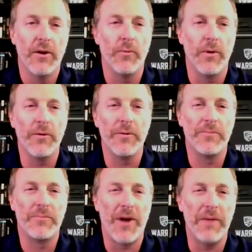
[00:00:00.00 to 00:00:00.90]
we
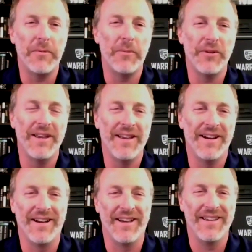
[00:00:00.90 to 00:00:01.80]
would probably,
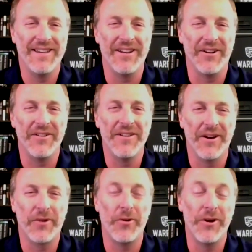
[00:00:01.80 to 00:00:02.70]

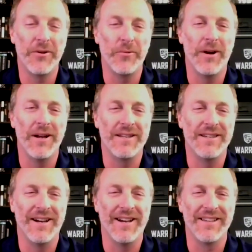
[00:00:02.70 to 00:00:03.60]
according to what
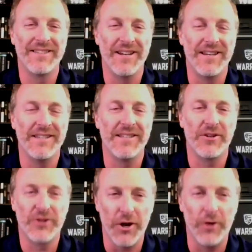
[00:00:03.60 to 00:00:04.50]

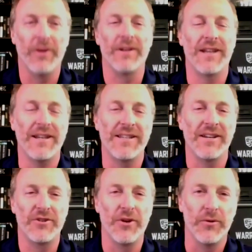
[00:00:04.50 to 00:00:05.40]
statistics show and
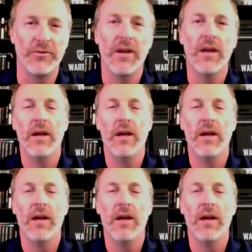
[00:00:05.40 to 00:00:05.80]
testing shows,